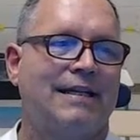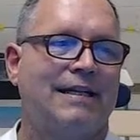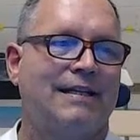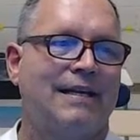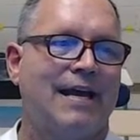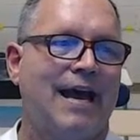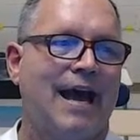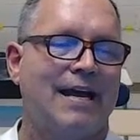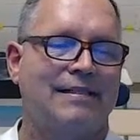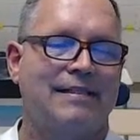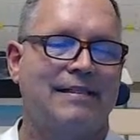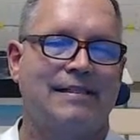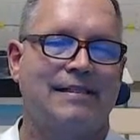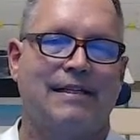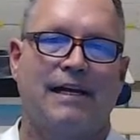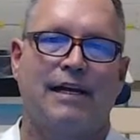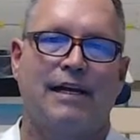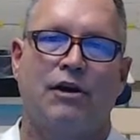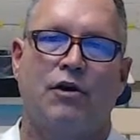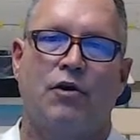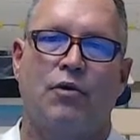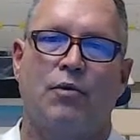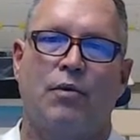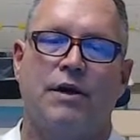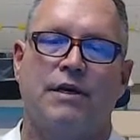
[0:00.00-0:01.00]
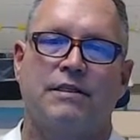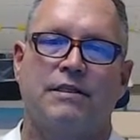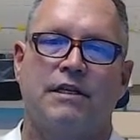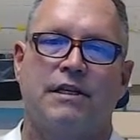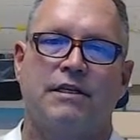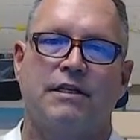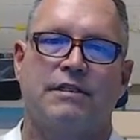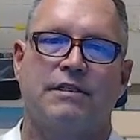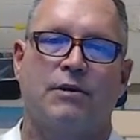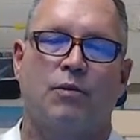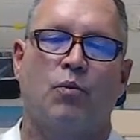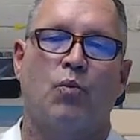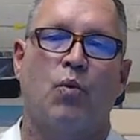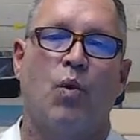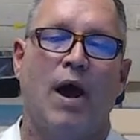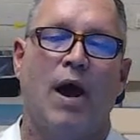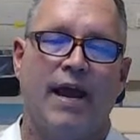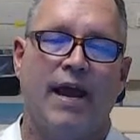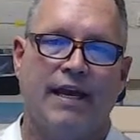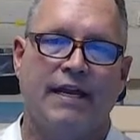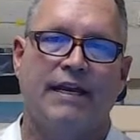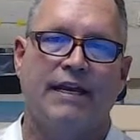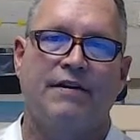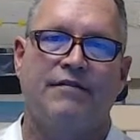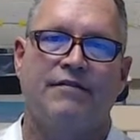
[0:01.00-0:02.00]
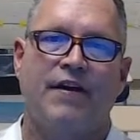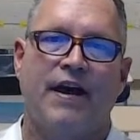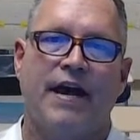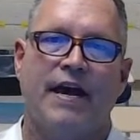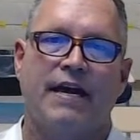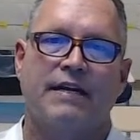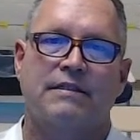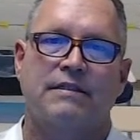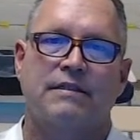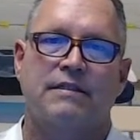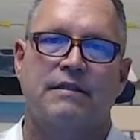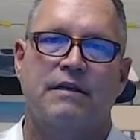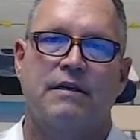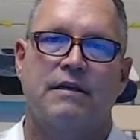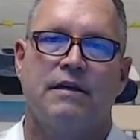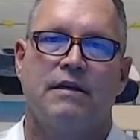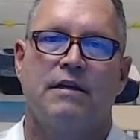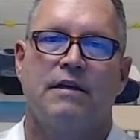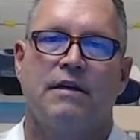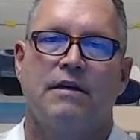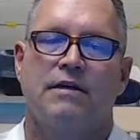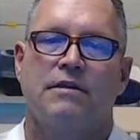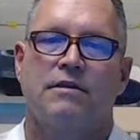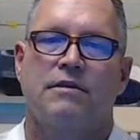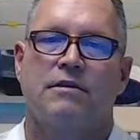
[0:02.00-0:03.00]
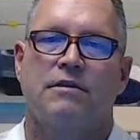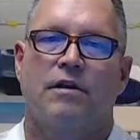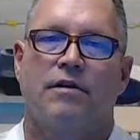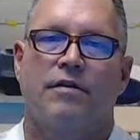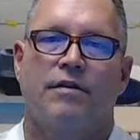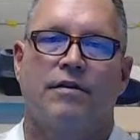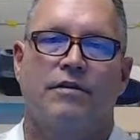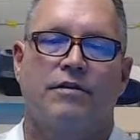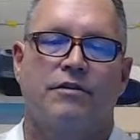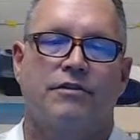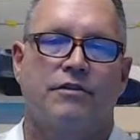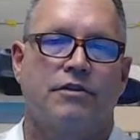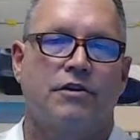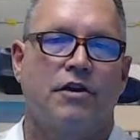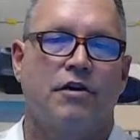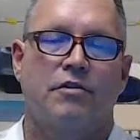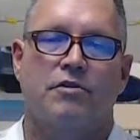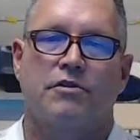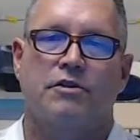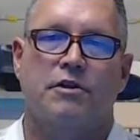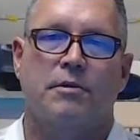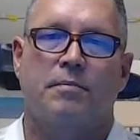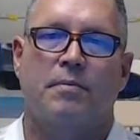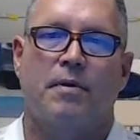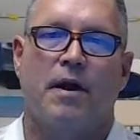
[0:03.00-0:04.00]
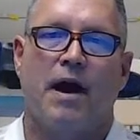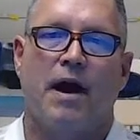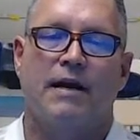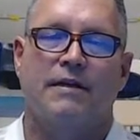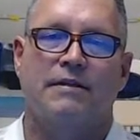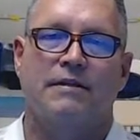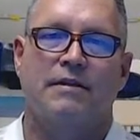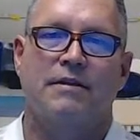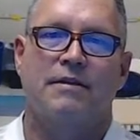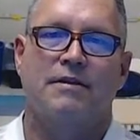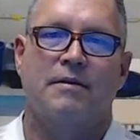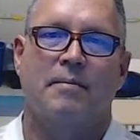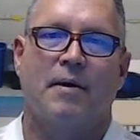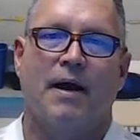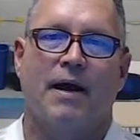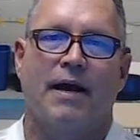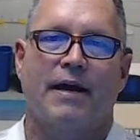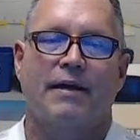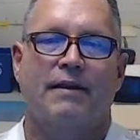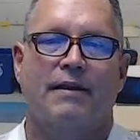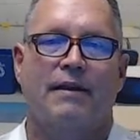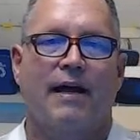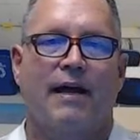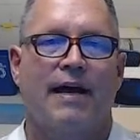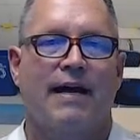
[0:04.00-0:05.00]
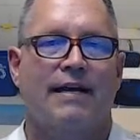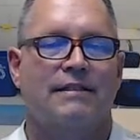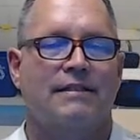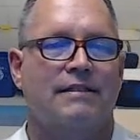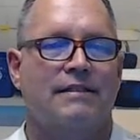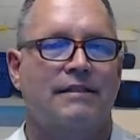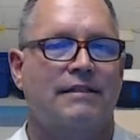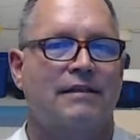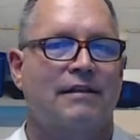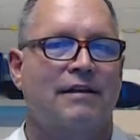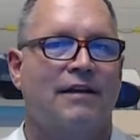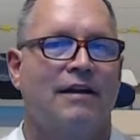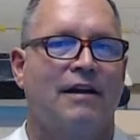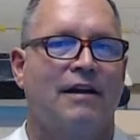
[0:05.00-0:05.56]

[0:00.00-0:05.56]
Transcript: tests and quizzes way in advance. So there's no surprises in my class.